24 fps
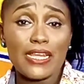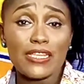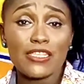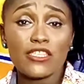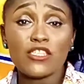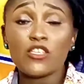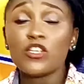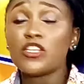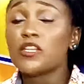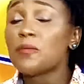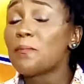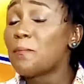So
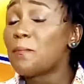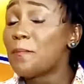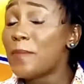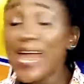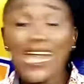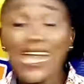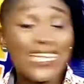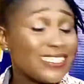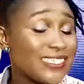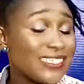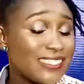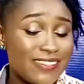the
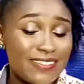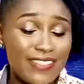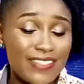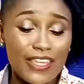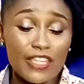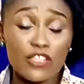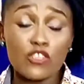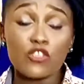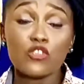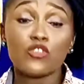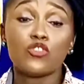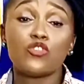best thing
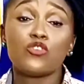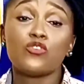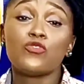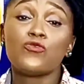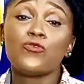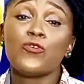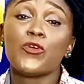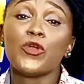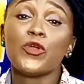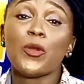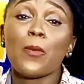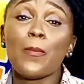to do for
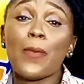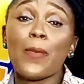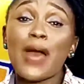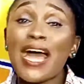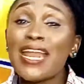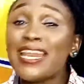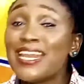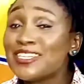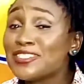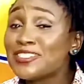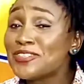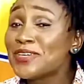your
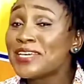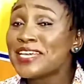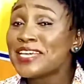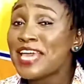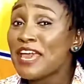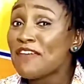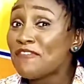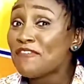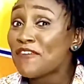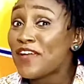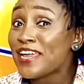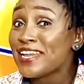palette, to
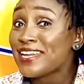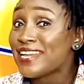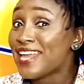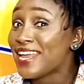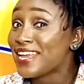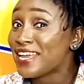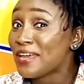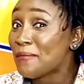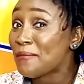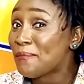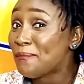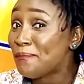care for it like
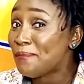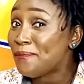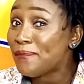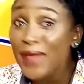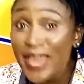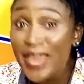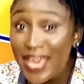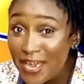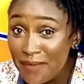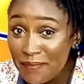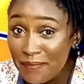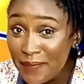a
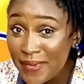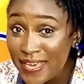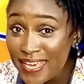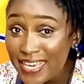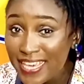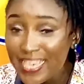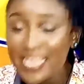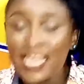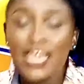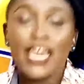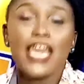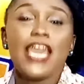
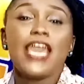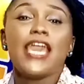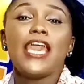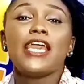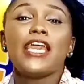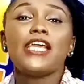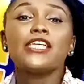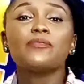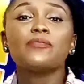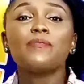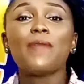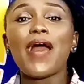baby,
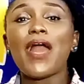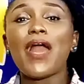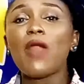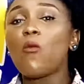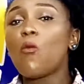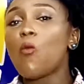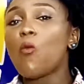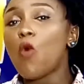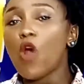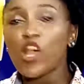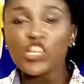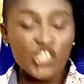is by
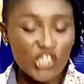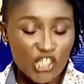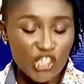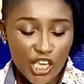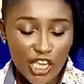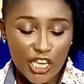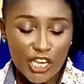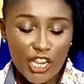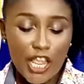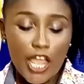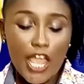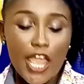
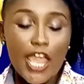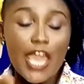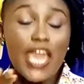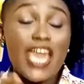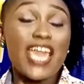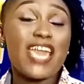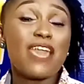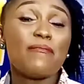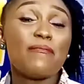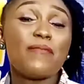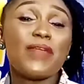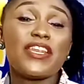washing
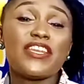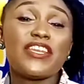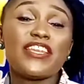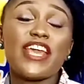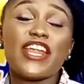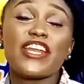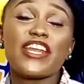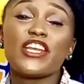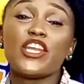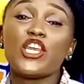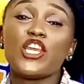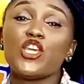
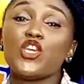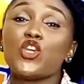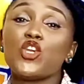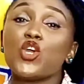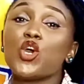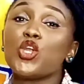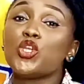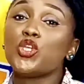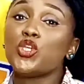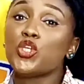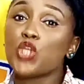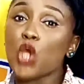immediately you're
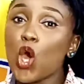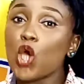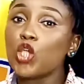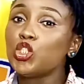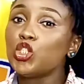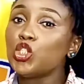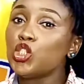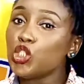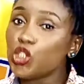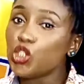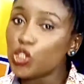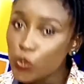done
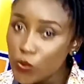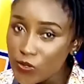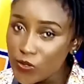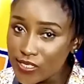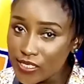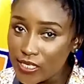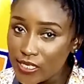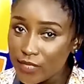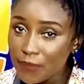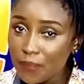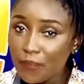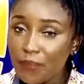
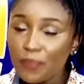using.